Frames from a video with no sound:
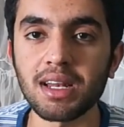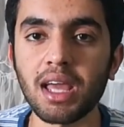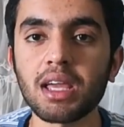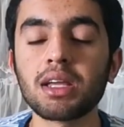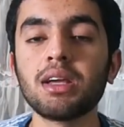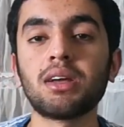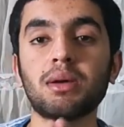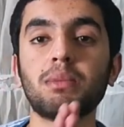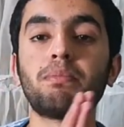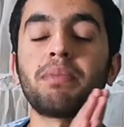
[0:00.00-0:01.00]
Like
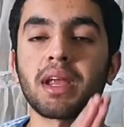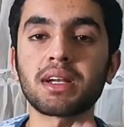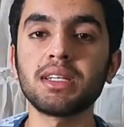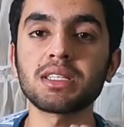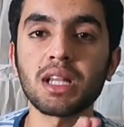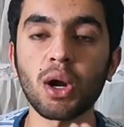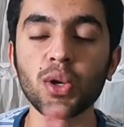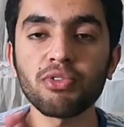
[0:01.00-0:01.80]
practice lot